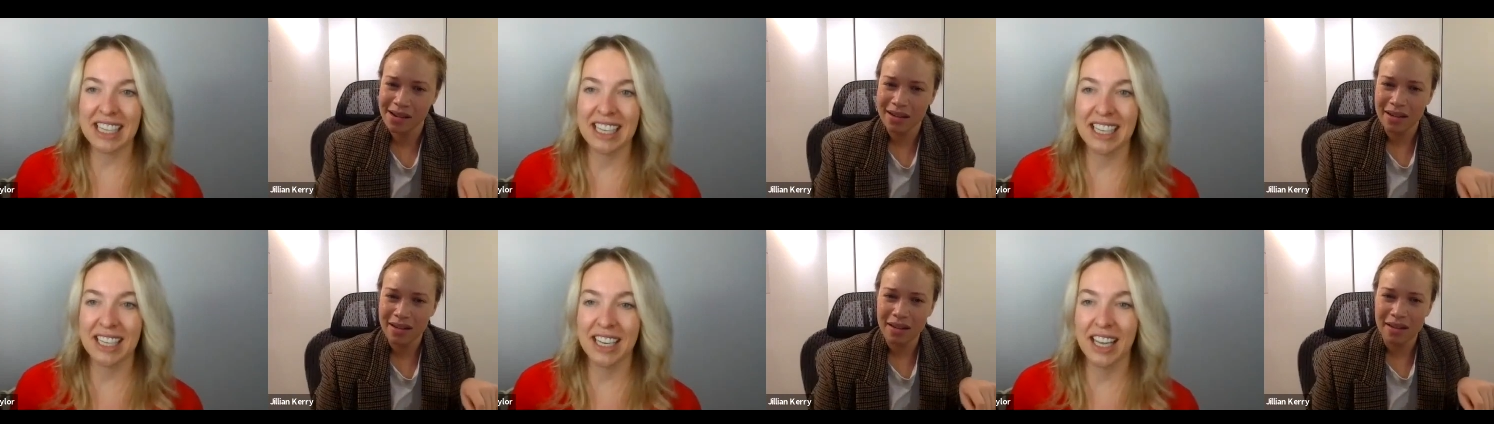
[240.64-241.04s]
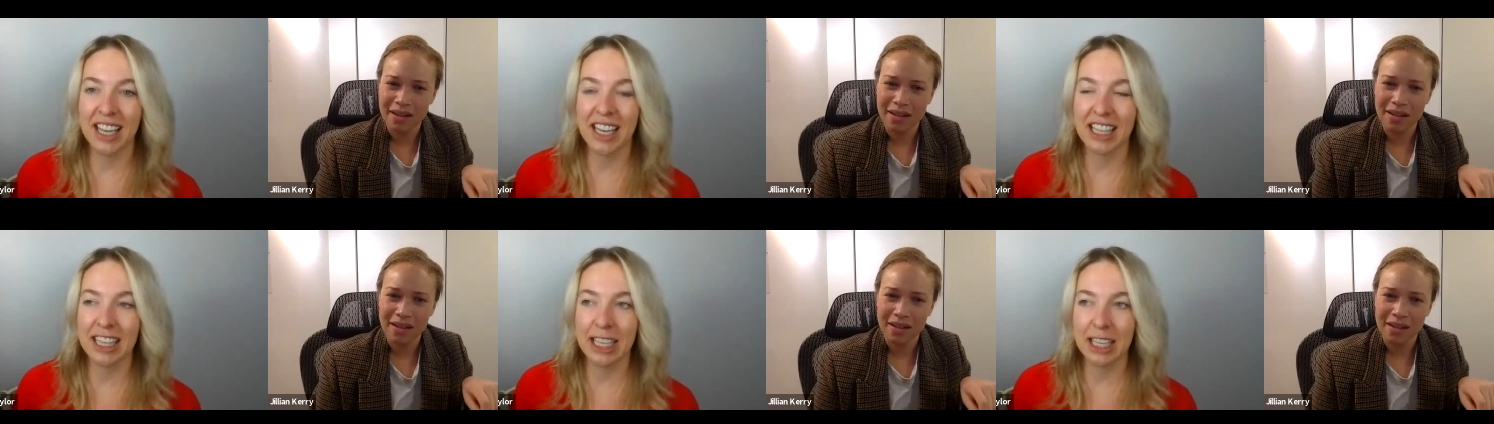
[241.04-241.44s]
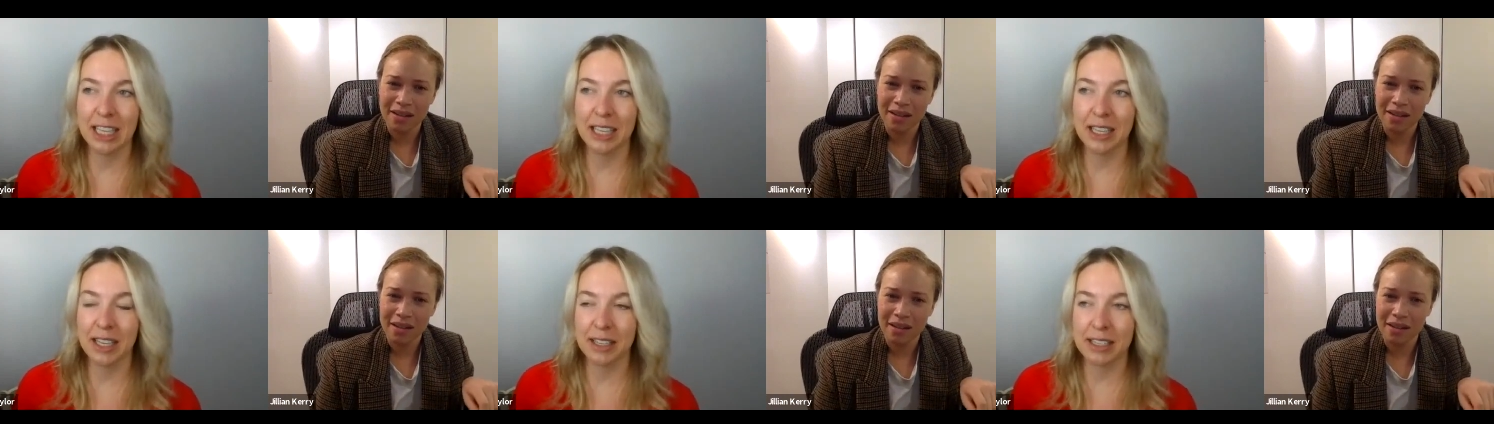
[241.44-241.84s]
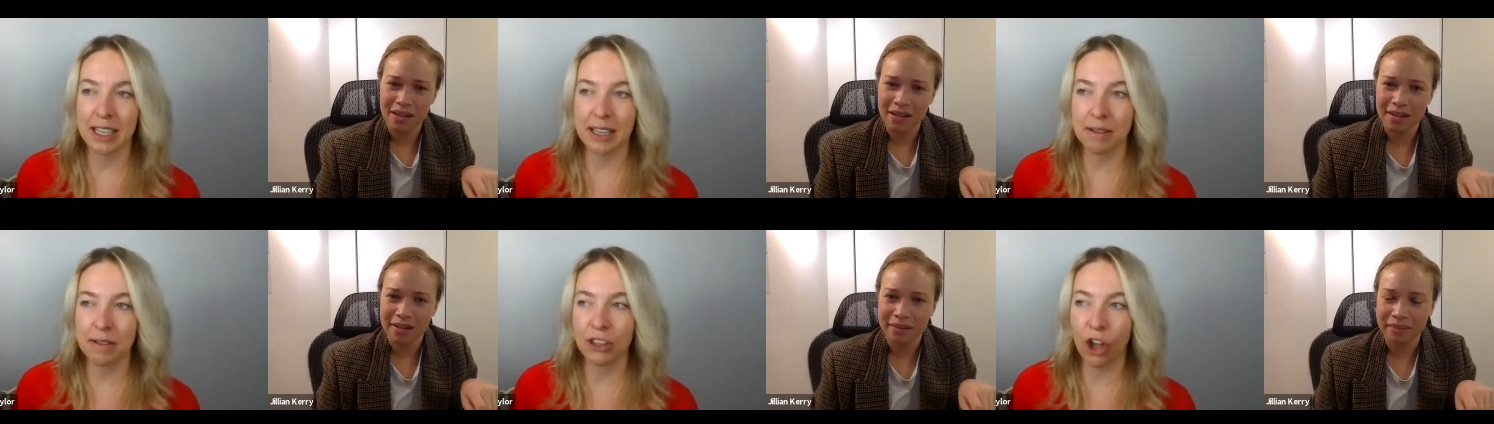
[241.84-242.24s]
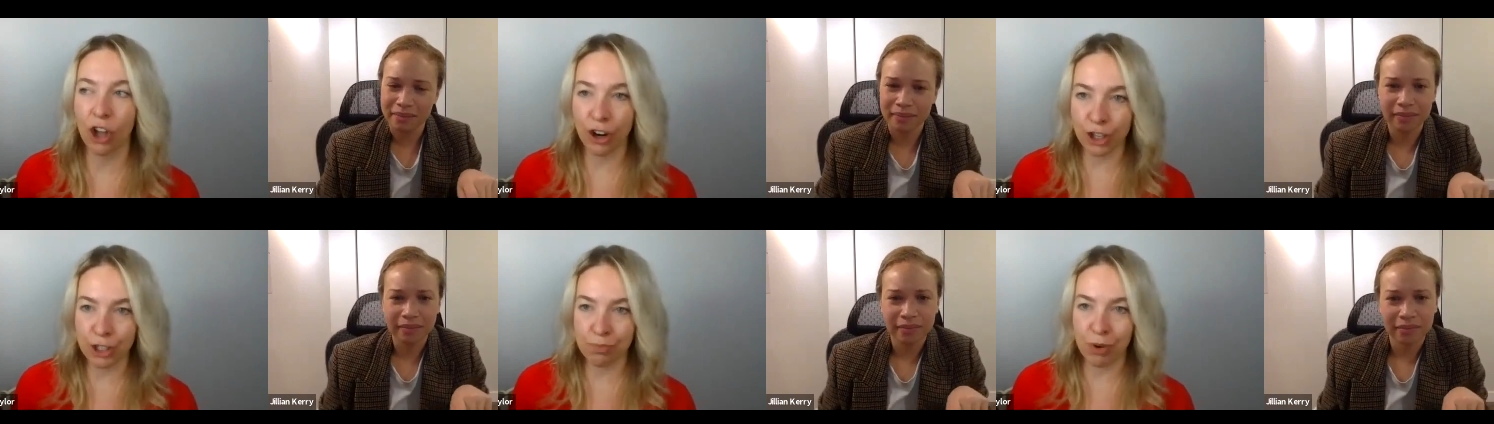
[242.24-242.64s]
Speaker 1: in the
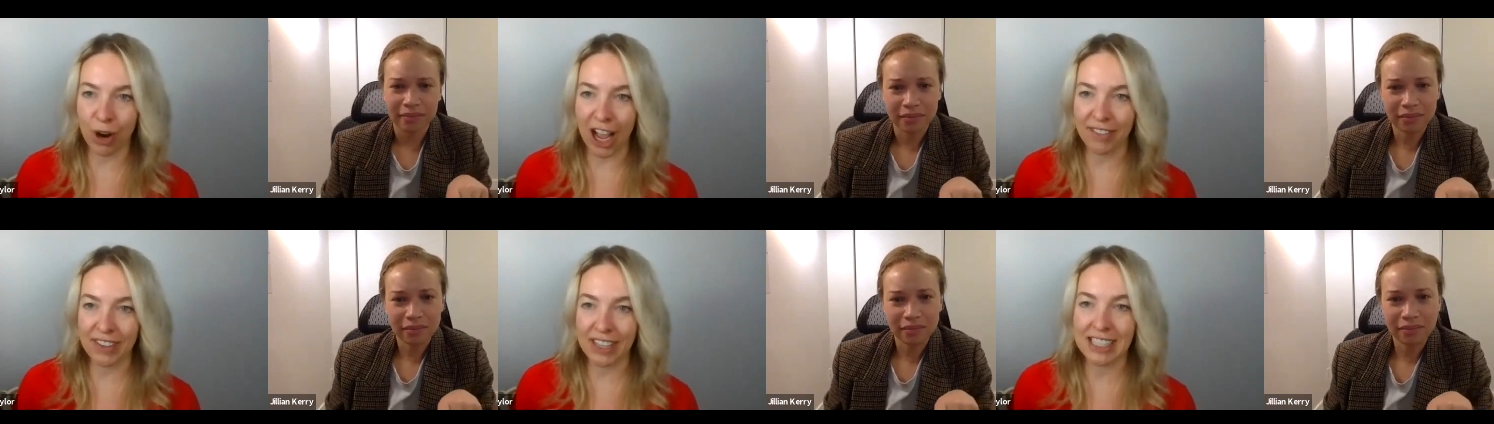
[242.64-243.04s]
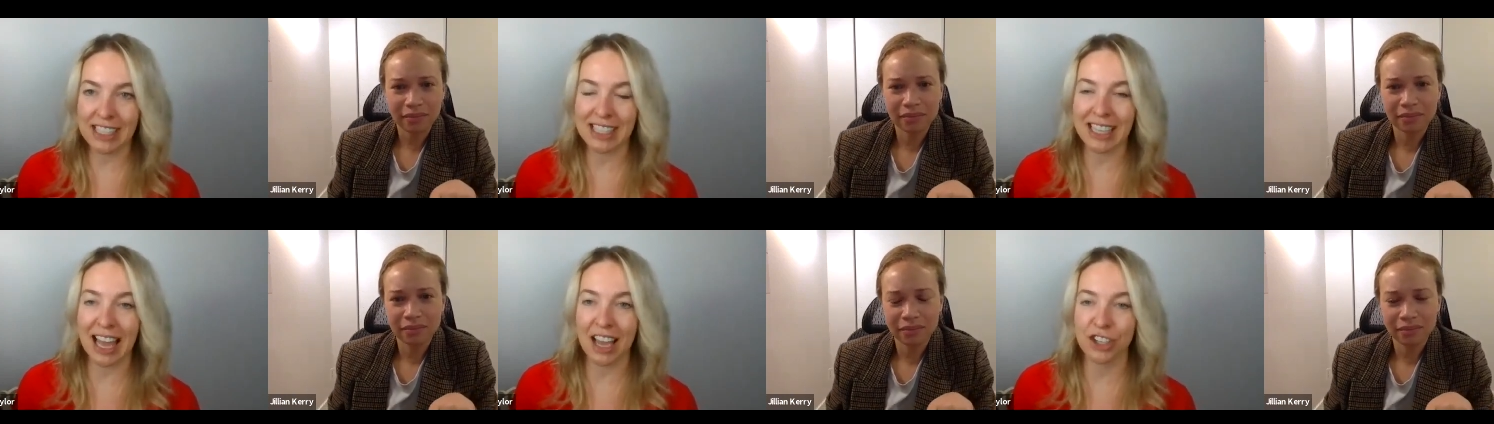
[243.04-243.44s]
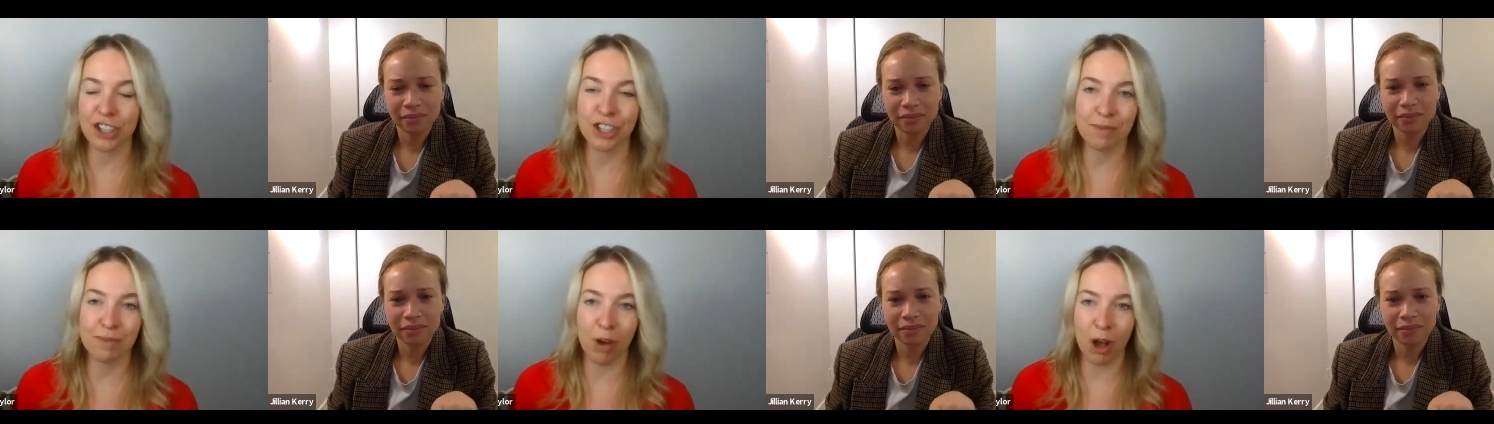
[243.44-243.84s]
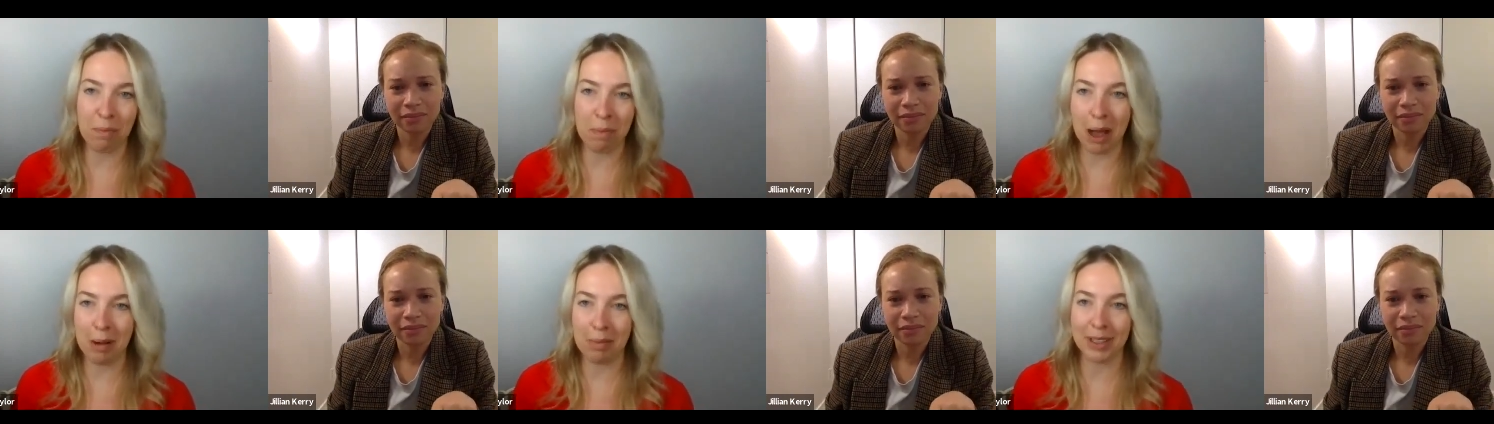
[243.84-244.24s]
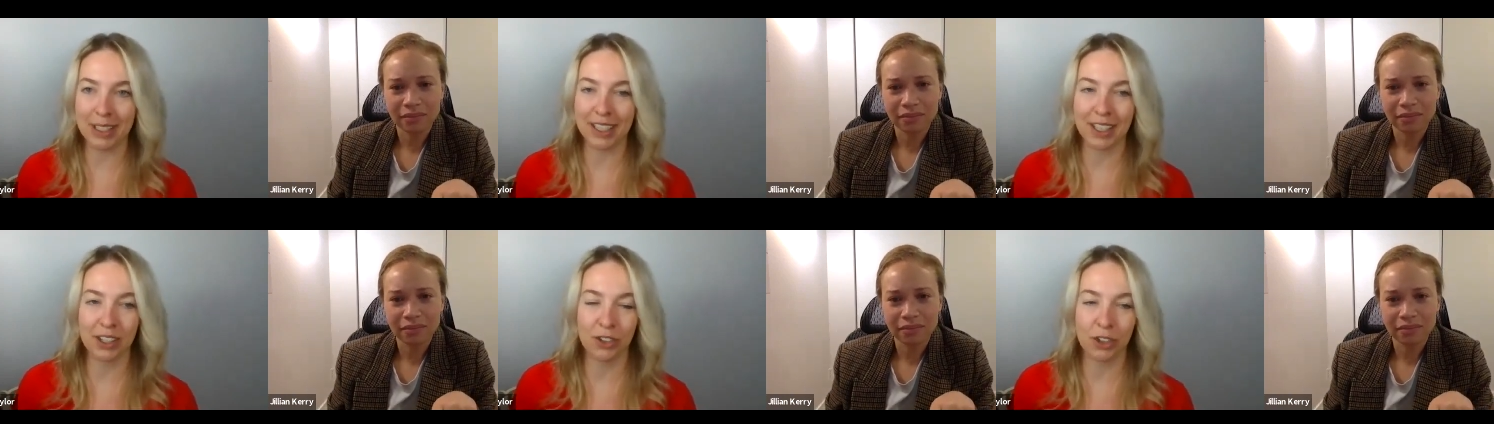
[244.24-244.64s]
large private slash small
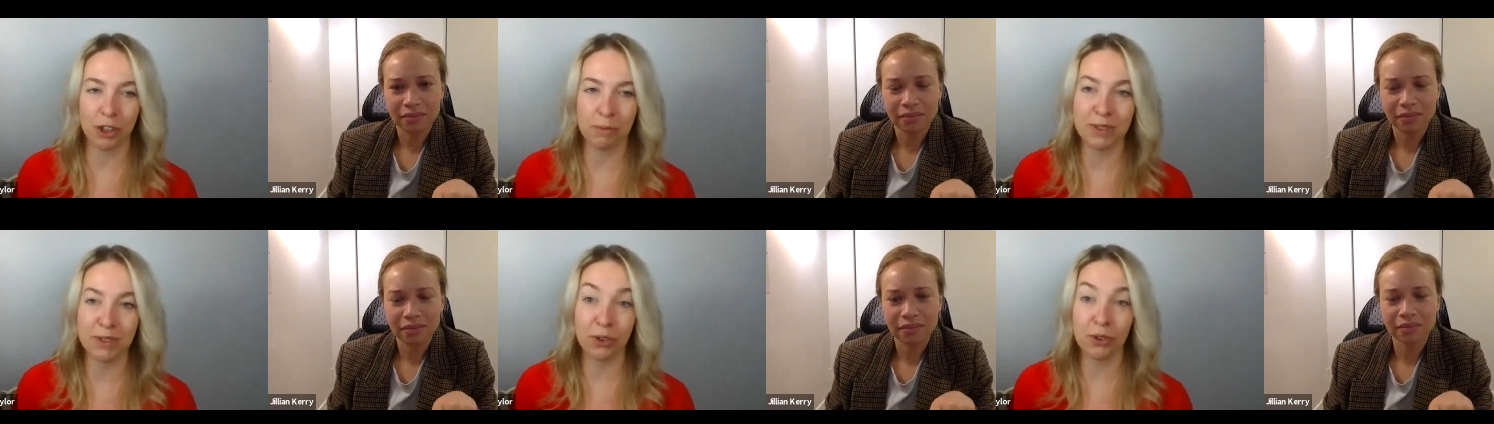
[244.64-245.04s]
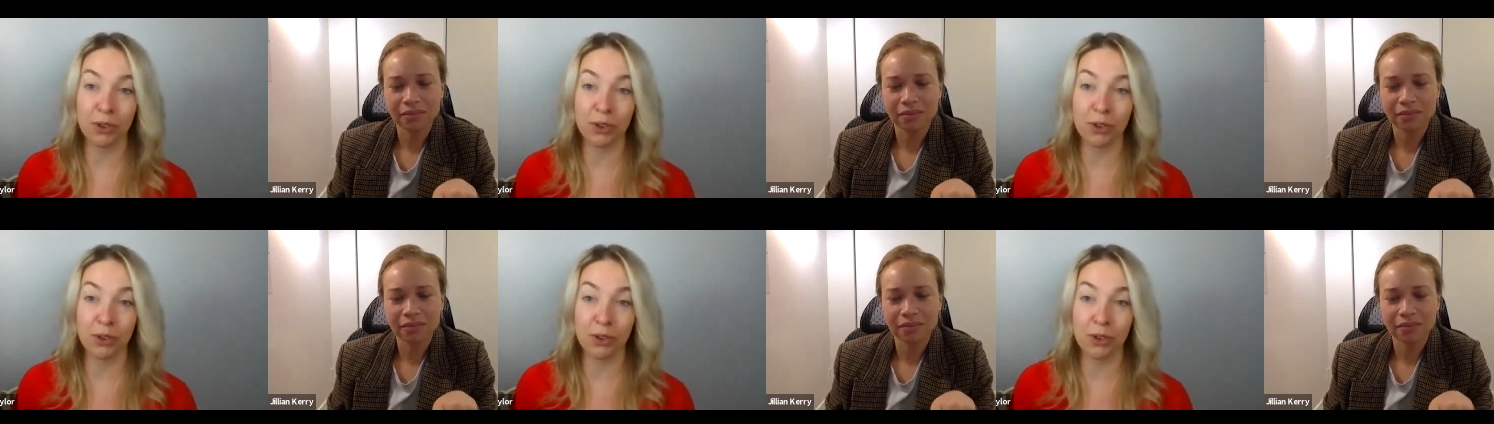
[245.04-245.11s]
public group. So